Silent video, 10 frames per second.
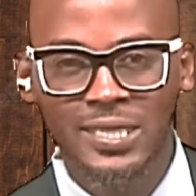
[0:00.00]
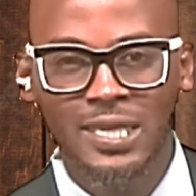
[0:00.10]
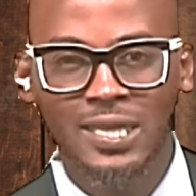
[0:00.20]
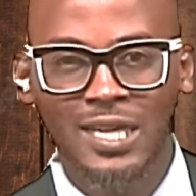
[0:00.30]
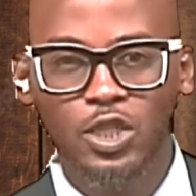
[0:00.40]

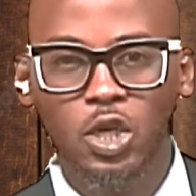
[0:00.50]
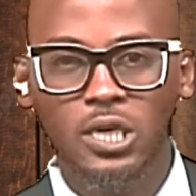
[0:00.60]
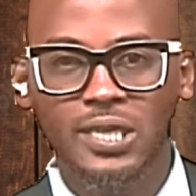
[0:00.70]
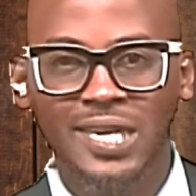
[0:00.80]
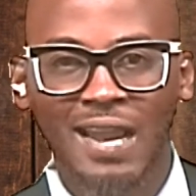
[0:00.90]
And that's
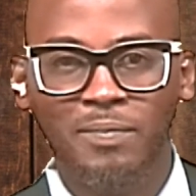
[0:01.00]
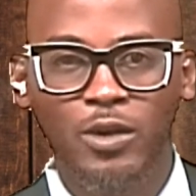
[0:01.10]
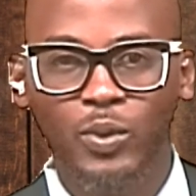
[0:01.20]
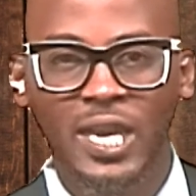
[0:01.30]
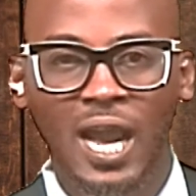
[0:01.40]
all the time
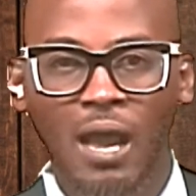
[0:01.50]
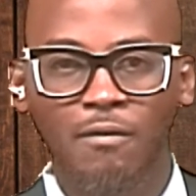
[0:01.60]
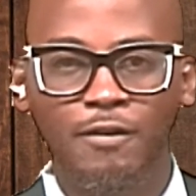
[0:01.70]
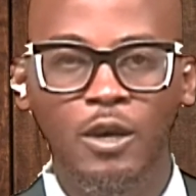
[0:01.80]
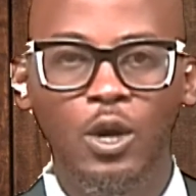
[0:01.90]
that we
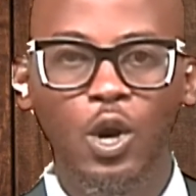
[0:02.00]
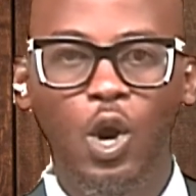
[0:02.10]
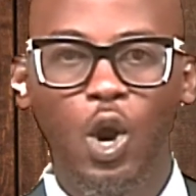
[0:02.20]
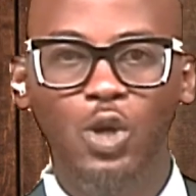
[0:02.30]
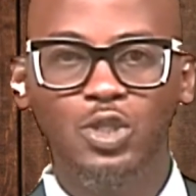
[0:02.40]

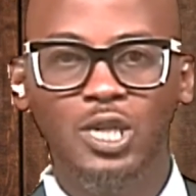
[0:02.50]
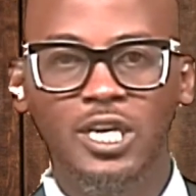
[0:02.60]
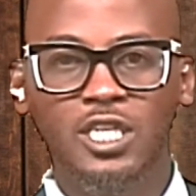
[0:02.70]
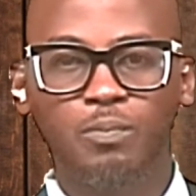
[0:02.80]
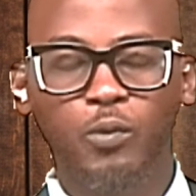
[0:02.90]
have on
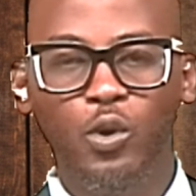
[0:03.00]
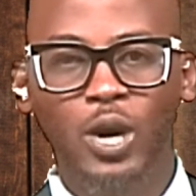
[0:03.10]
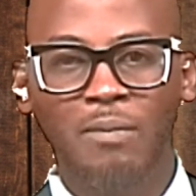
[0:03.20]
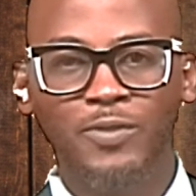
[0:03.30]
today's program.